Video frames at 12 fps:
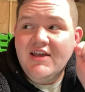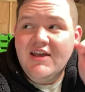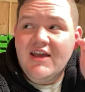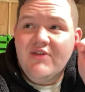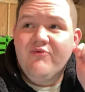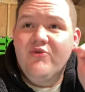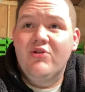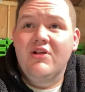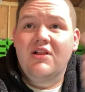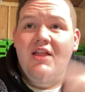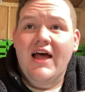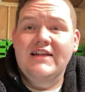and for the
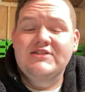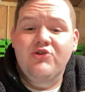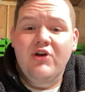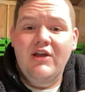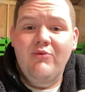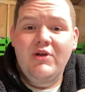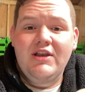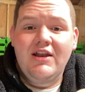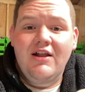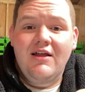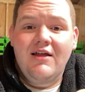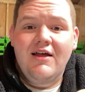last crate, we did
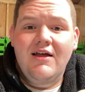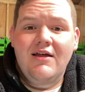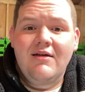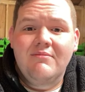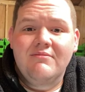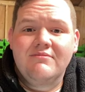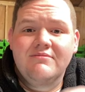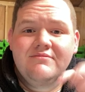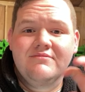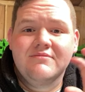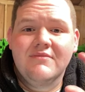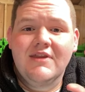a
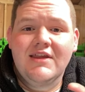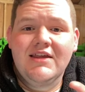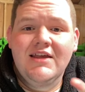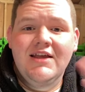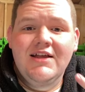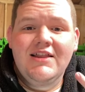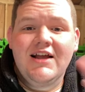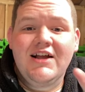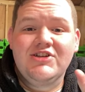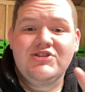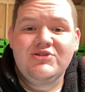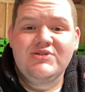like
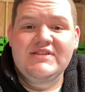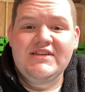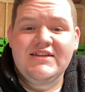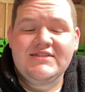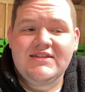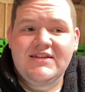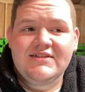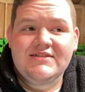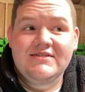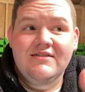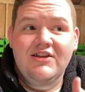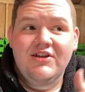a doozy.
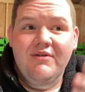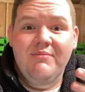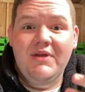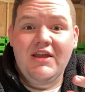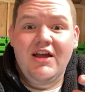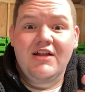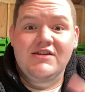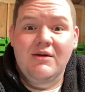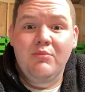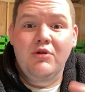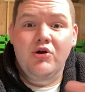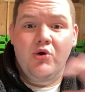It can be a
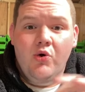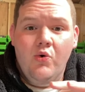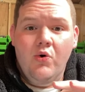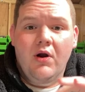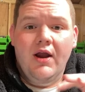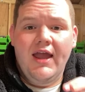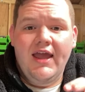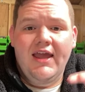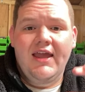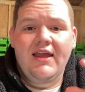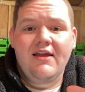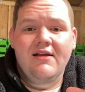tumbler or
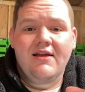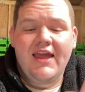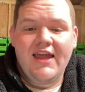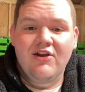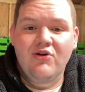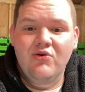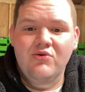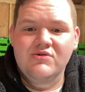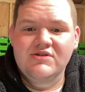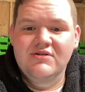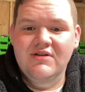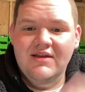a can
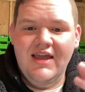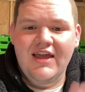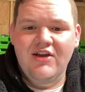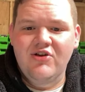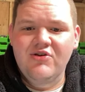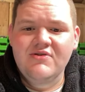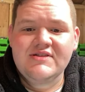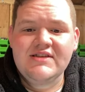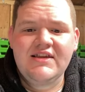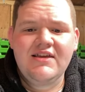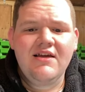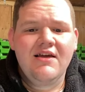
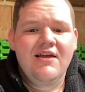koozie,